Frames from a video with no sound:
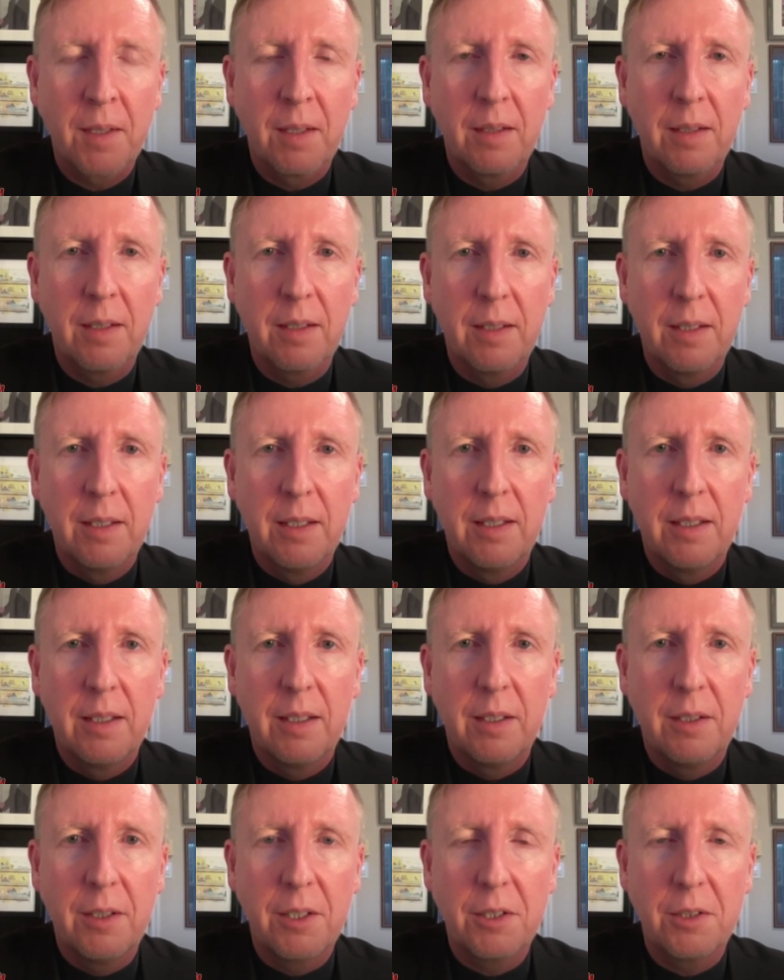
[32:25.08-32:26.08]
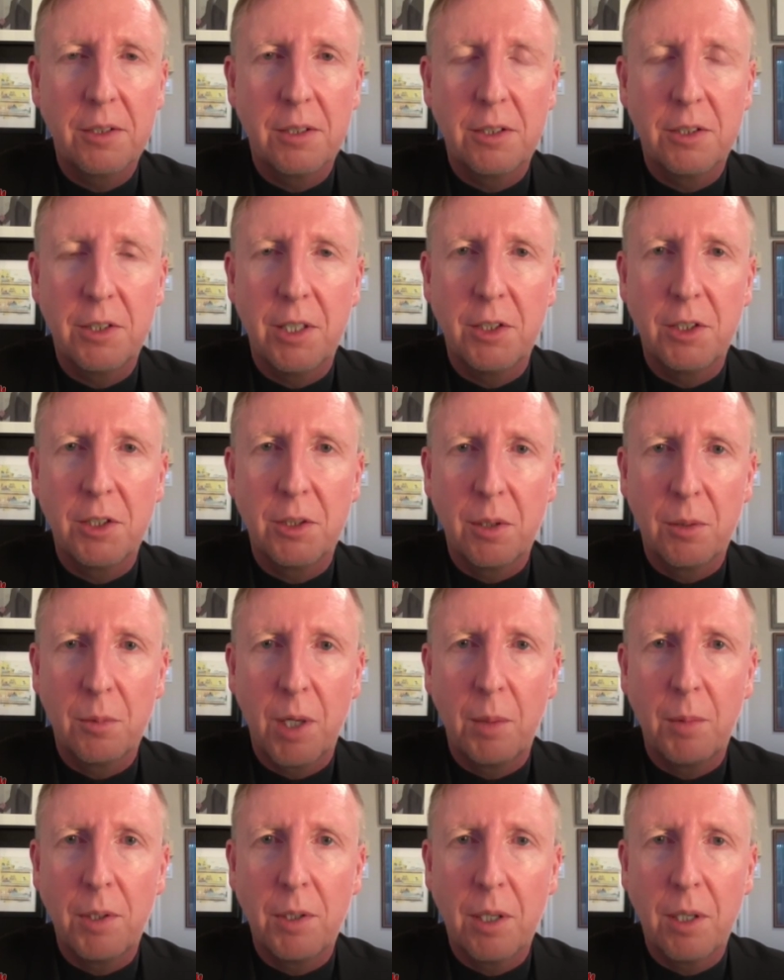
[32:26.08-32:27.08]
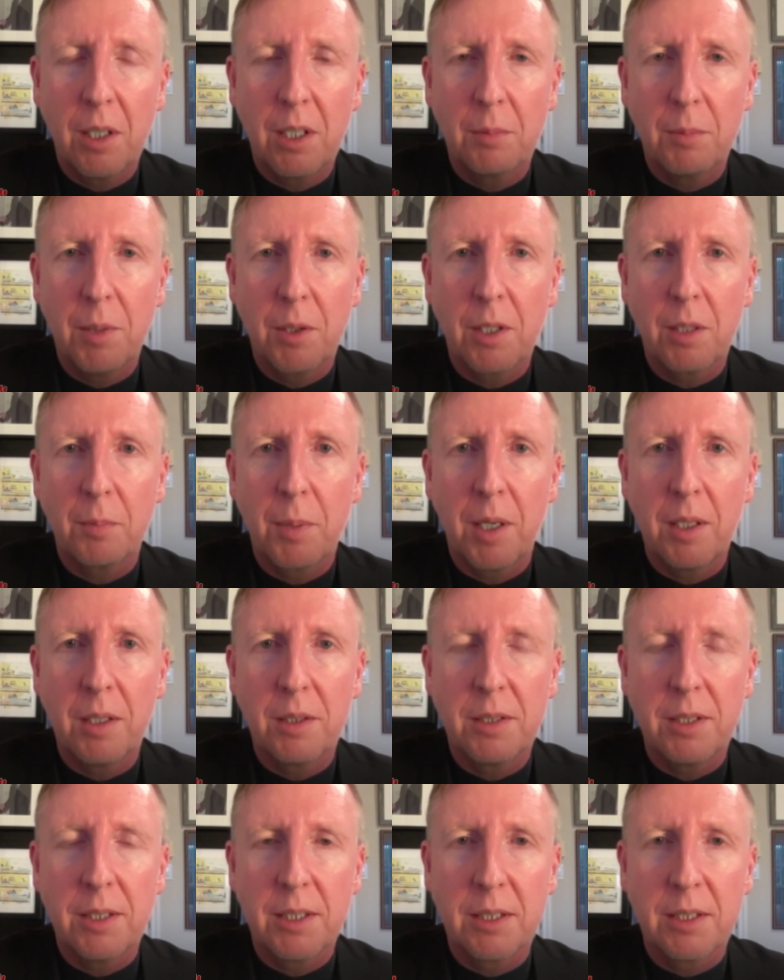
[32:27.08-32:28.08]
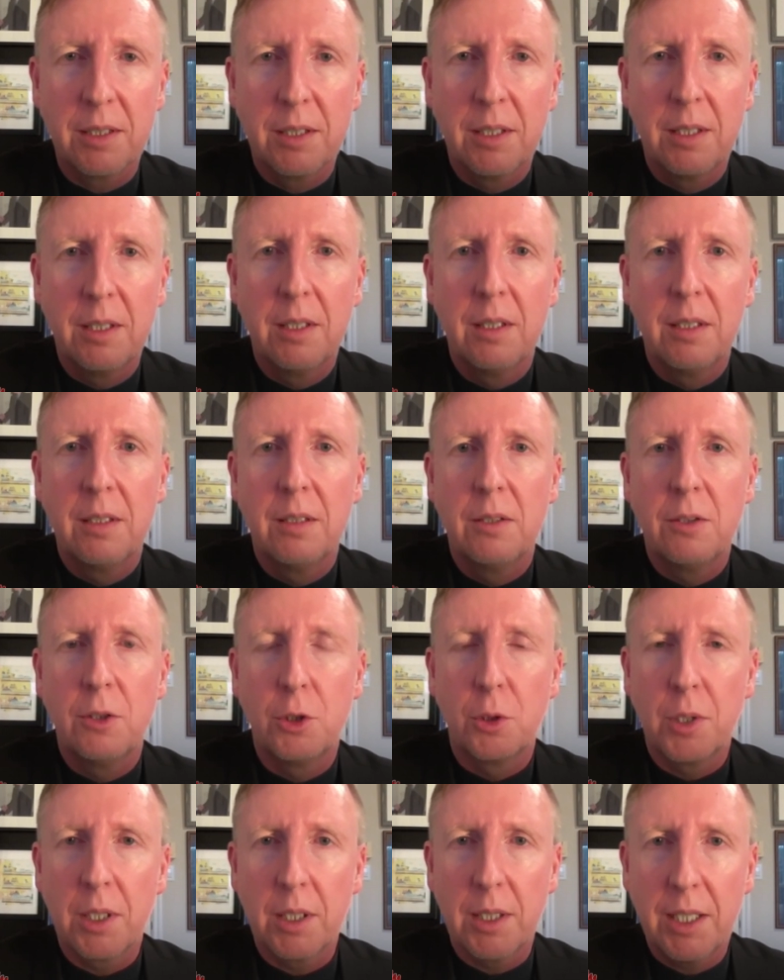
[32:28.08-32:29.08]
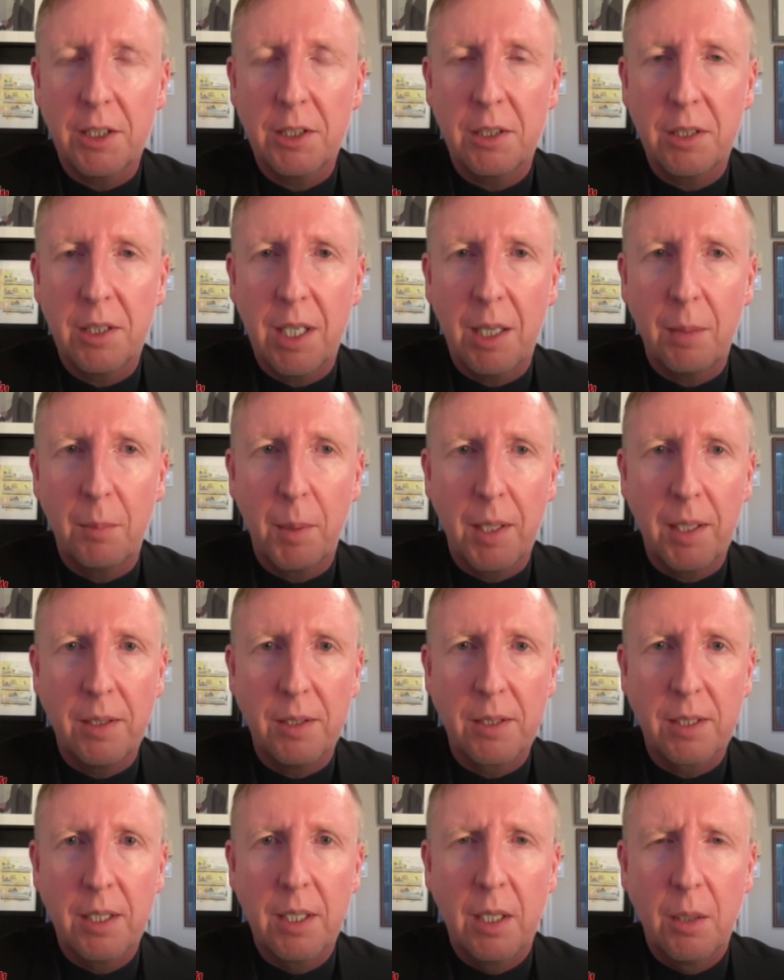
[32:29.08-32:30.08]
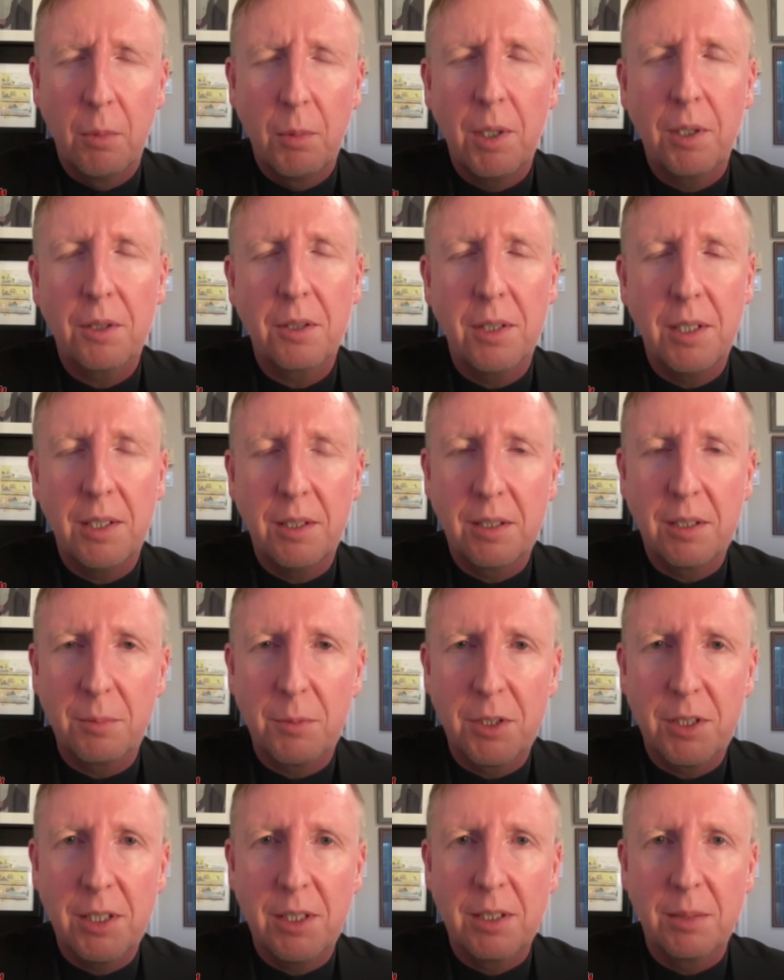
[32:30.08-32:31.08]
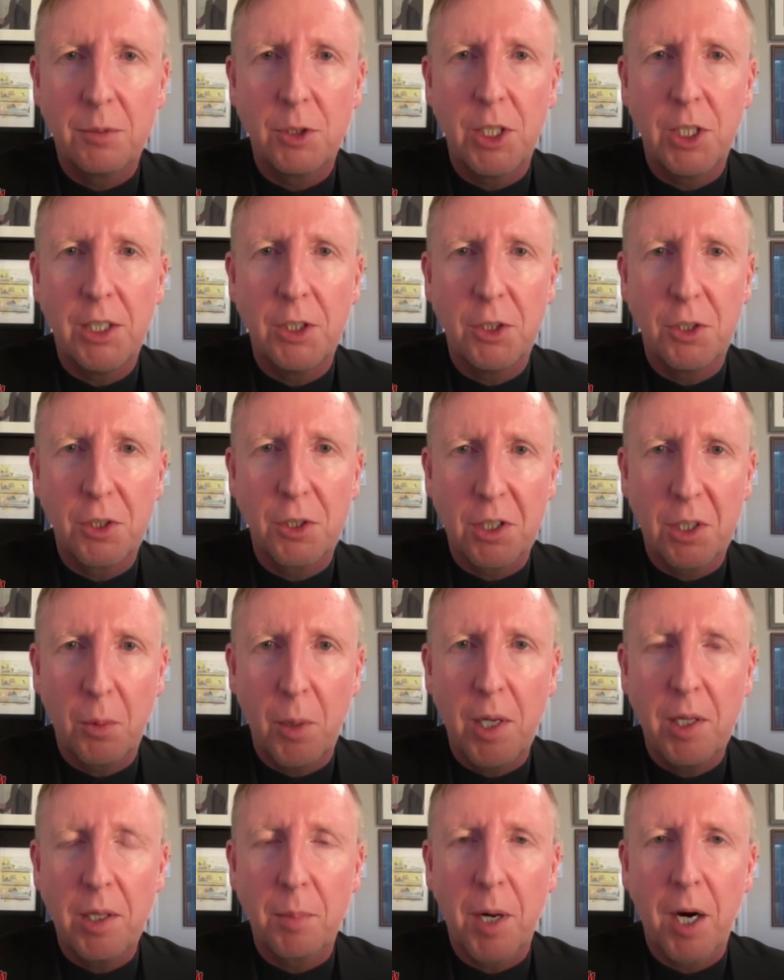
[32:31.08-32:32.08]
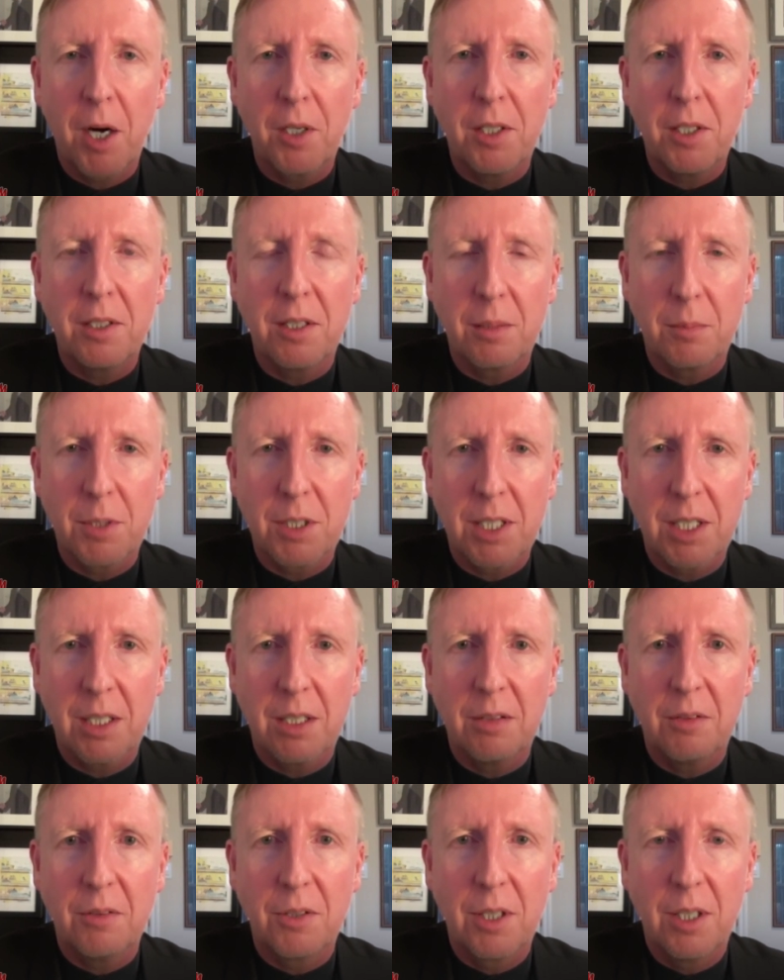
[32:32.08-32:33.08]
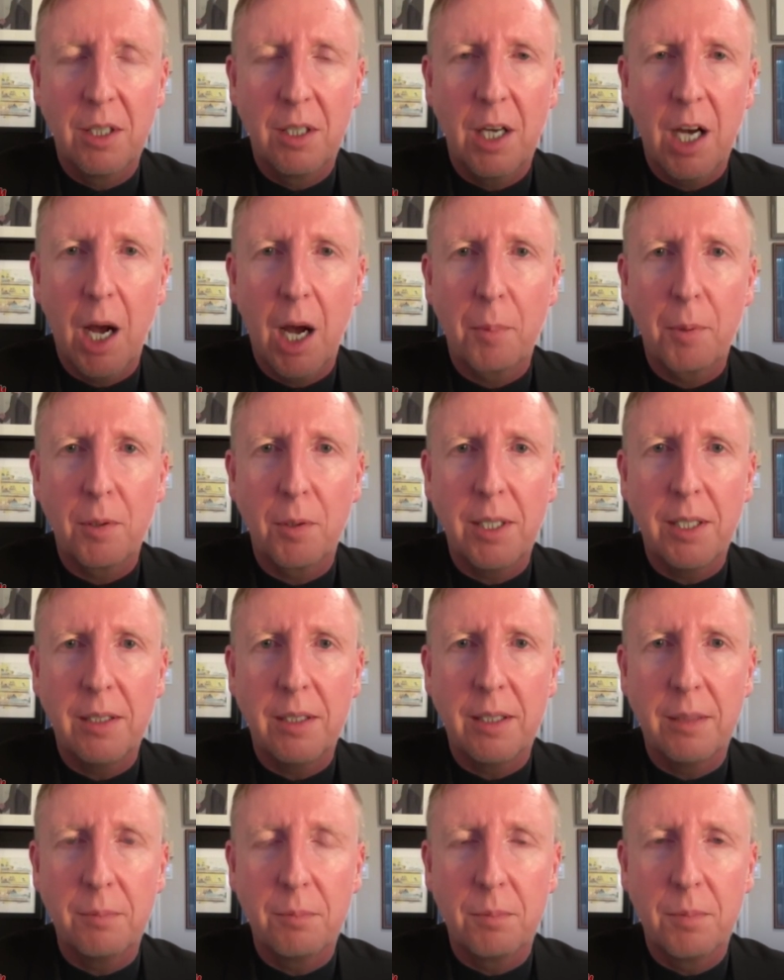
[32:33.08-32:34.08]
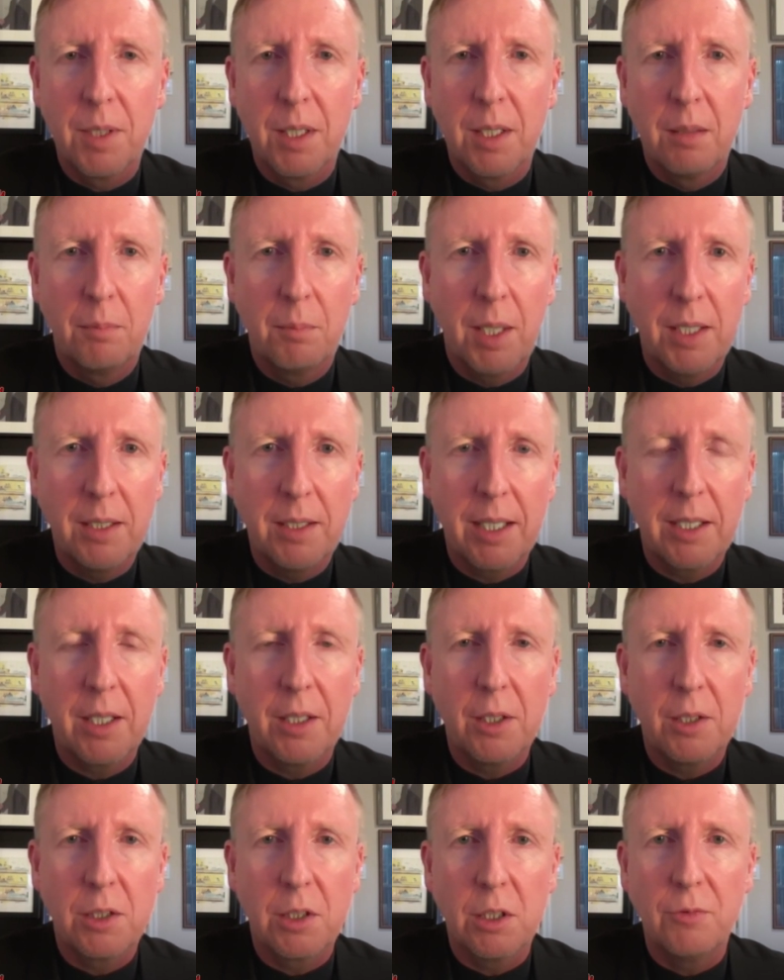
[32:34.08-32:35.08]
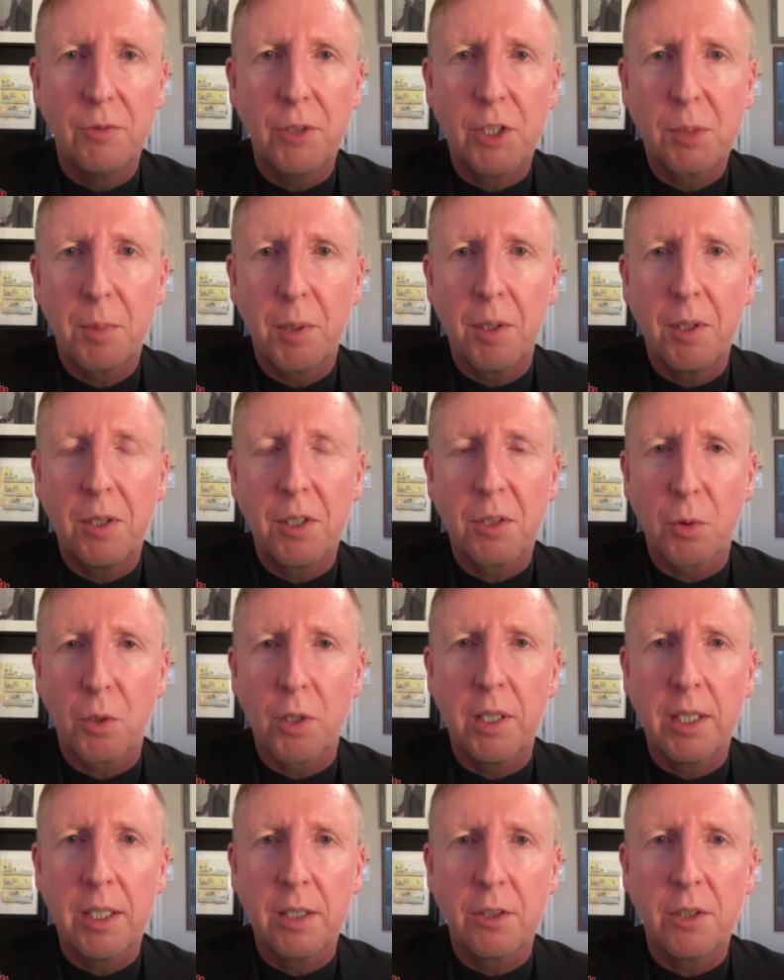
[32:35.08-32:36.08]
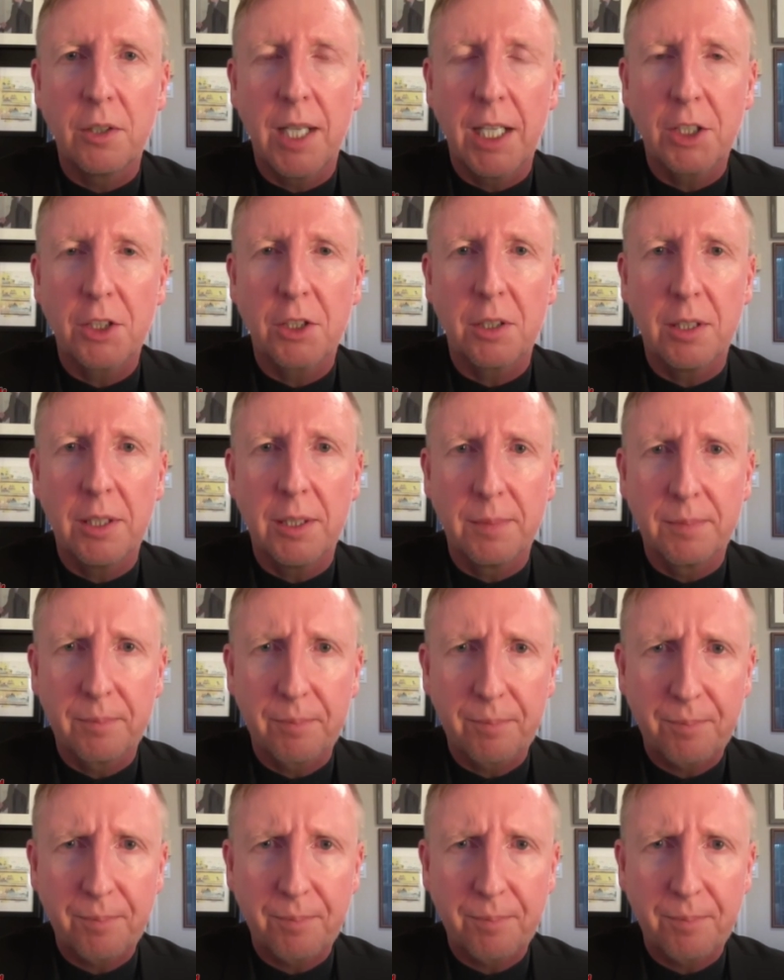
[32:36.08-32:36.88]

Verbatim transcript: that, in addition to the change in the way we talk about our politics during election campaigns, we also need to some, see some changes in the way the parties themselves operate. And my decade or so of experience working internationally